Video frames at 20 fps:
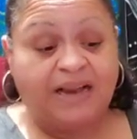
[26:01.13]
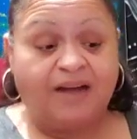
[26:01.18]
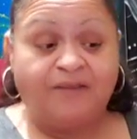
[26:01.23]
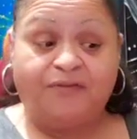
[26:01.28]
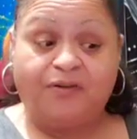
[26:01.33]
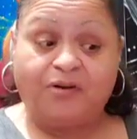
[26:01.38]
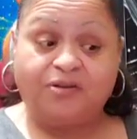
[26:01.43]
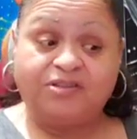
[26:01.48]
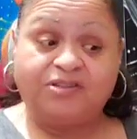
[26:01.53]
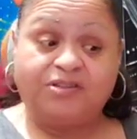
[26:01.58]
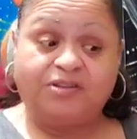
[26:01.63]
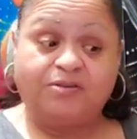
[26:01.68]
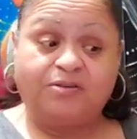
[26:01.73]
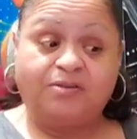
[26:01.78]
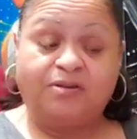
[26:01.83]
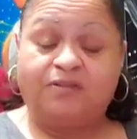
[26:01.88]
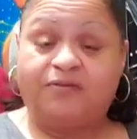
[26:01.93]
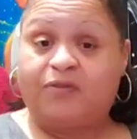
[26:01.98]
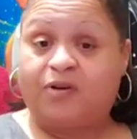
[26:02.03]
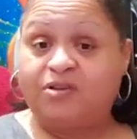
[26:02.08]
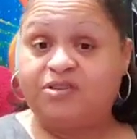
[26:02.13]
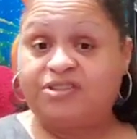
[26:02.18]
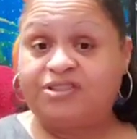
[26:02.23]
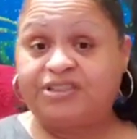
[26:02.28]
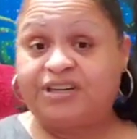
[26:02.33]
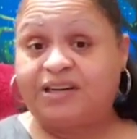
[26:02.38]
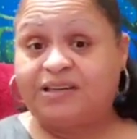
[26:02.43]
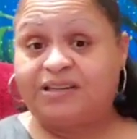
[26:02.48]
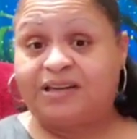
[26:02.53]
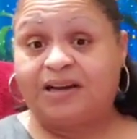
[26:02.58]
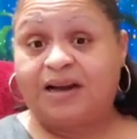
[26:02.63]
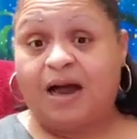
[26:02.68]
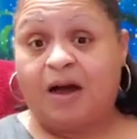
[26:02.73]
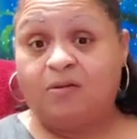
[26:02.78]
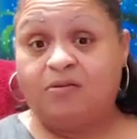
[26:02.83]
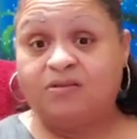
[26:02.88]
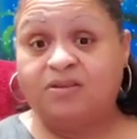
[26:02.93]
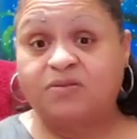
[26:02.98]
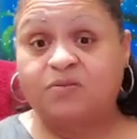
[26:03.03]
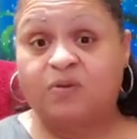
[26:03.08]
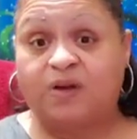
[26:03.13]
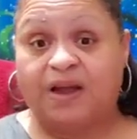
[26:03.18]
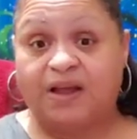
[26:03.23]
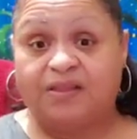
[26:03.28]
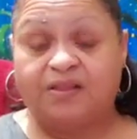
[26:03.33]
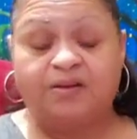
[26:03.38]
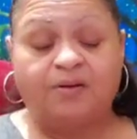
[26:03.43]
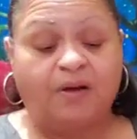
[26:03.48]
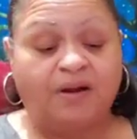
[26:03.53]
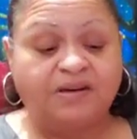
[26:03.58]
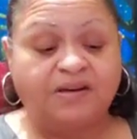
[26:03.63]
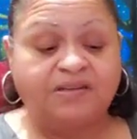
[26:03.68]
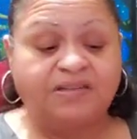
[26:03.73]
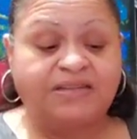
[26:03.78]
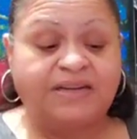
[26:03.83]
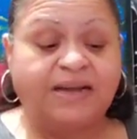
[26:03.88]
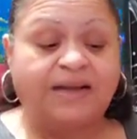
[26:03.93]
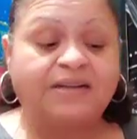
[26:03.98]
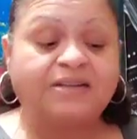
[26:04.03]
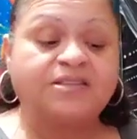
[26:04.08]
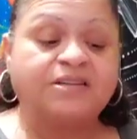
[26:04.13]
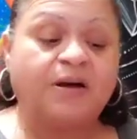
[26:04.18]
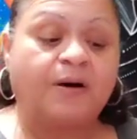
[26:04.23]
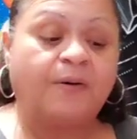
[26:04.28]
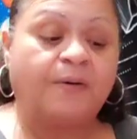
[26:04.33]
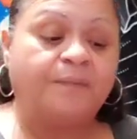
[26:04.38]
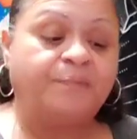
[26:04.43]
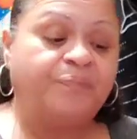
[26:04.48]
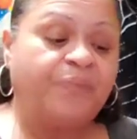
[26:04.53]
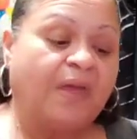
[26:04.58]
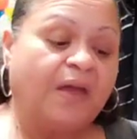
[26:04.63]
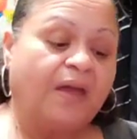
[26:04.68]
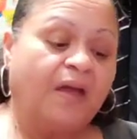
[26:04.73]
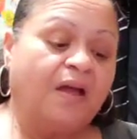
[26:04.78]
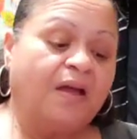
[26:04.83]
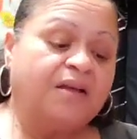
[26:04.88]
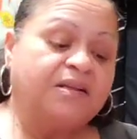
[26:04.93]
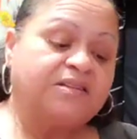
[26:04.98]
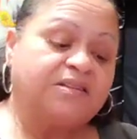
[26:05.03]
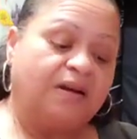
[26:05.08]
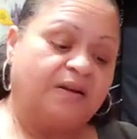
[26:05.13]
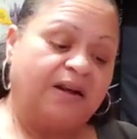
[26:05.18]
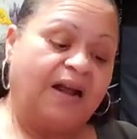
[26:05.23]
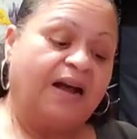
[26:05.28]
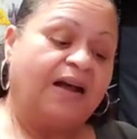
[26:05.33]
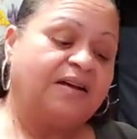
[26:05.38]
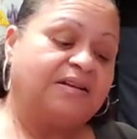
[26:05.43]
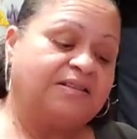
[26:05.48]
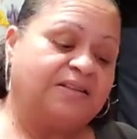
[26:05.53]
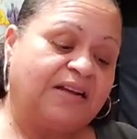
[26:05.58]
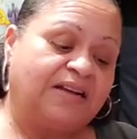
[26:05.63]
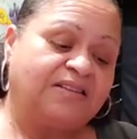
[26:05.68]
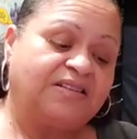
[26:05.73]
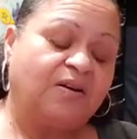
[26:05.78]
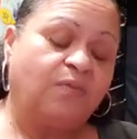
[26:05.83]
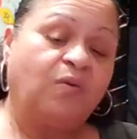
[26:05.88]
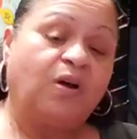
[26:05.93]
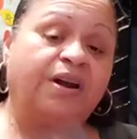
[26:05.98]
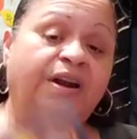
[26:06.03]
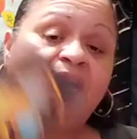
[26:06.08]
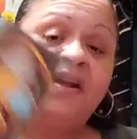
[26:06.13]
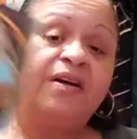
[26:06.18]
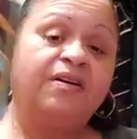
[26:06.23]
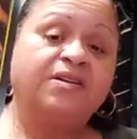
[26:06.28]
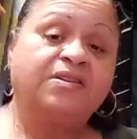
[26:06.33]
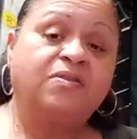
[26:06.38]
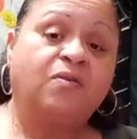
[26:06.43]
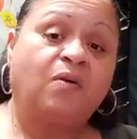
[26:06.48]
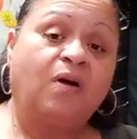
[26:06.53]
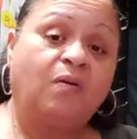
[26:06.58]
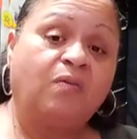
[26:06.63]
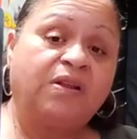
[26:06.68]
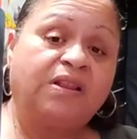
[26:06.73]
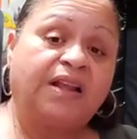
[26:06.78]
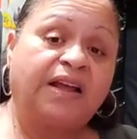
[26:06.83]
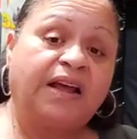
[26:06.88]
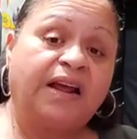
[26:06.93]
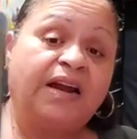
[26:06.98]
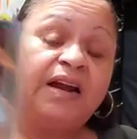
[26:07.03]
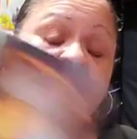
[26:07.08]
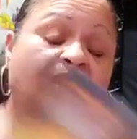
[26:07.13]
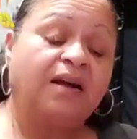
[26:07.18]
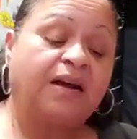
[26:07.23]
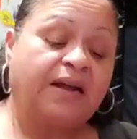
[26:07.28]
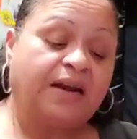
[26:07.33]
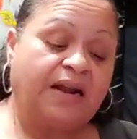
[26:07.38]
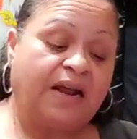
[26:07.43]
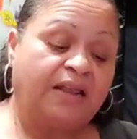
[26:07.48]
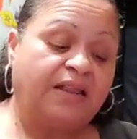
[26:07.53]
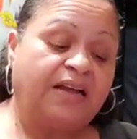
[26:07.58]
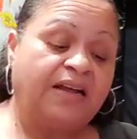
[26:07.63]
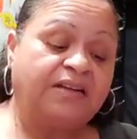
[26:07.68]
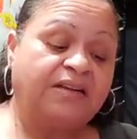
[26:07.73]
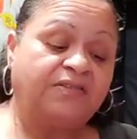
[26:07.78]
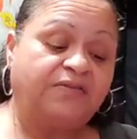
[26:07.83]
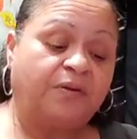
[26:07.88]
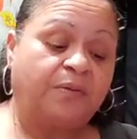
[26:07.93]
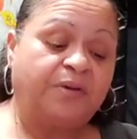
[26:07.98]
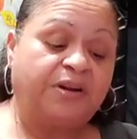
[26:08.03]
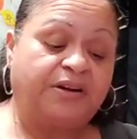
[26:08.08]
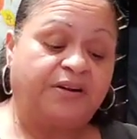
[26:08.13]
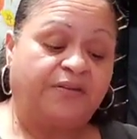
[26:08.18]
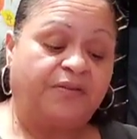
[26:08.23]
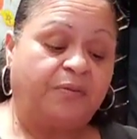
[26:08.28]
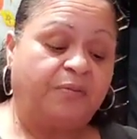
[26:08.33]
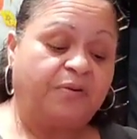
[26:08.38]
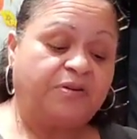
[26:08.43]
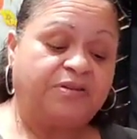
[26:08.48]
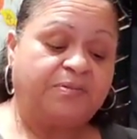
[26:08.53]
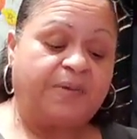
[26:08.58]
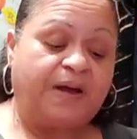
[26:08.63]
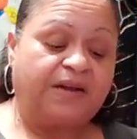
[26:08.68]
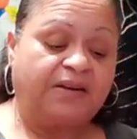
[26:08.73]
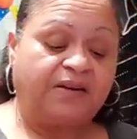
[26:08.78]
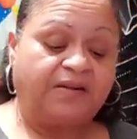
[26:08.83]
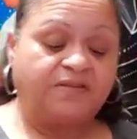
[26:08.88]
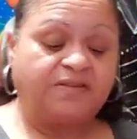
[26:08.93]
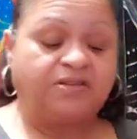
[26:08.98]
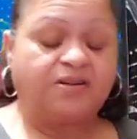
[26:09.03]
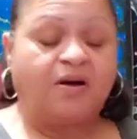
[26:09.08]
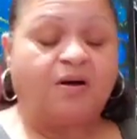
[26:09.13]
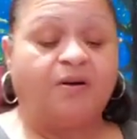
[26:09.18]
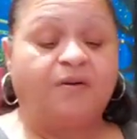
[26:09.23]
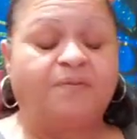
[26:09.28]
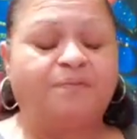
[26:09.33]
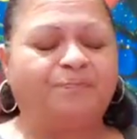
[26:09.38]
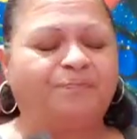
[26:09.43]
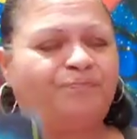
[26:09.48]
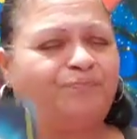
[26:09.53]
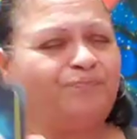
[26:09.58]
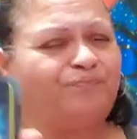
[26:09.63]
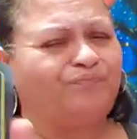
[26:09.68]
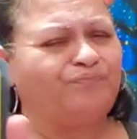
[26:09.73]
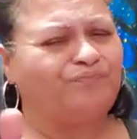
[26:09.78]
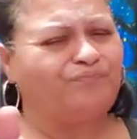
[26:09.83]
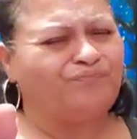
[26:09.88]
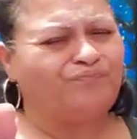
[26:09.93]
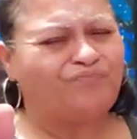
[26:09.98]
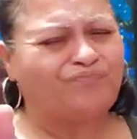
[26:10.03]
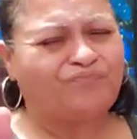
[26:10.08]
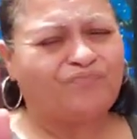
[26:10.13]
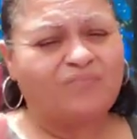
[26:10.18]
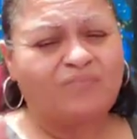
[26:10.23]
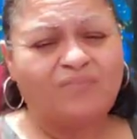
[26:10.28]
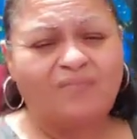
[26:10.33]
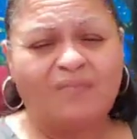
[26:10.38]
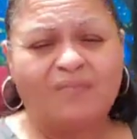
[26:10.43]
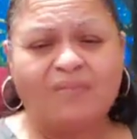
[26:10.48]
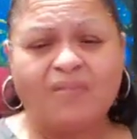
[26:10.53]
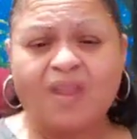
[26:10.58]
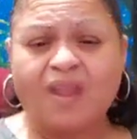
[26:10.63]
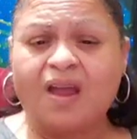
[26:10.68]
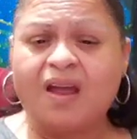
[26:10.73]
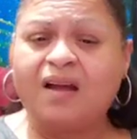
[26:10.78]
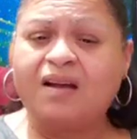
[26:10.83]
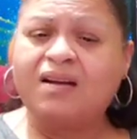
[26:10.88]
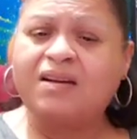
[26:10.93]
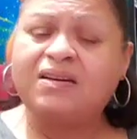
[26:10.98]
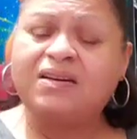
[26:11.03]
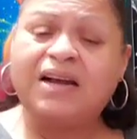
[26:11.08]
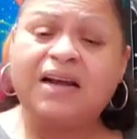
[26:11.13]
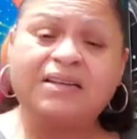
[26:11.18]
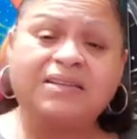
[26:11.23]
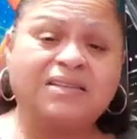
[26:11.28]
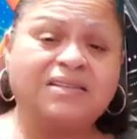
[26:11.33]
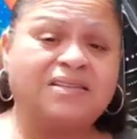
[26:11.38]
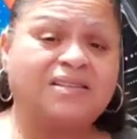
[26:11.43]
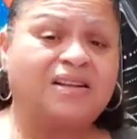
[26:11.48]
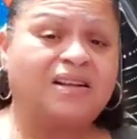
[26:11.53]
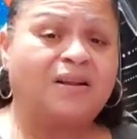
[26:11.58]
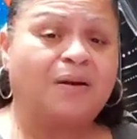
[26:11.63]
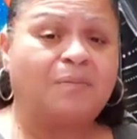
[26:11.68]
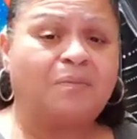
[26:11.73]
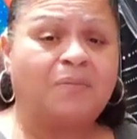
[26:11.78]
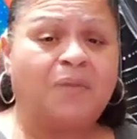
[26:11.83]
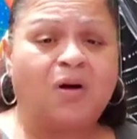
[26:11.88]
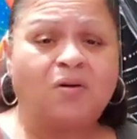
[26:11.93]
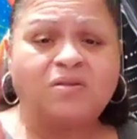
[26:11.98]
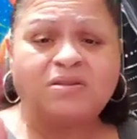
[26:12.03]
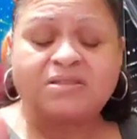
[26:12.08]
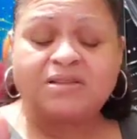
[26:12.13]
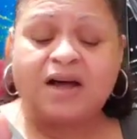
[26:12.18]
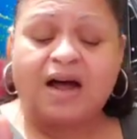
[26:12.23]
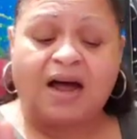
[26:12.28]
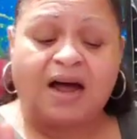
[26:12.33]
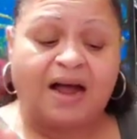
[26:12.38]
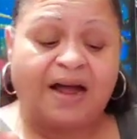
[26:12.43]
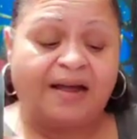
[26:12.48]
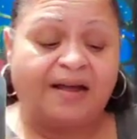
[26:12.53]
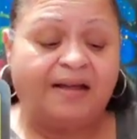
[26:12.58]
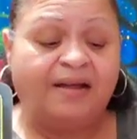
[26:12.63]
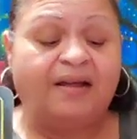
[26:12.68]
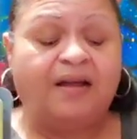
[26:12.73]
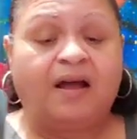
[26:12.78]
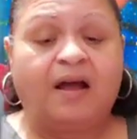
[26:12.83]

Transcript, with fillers: That first dude, the first chick that I was with. You understand? So, so like I said, someone here is going within and looking at things from a different perspective. So, hmm. and connecting to the Most High.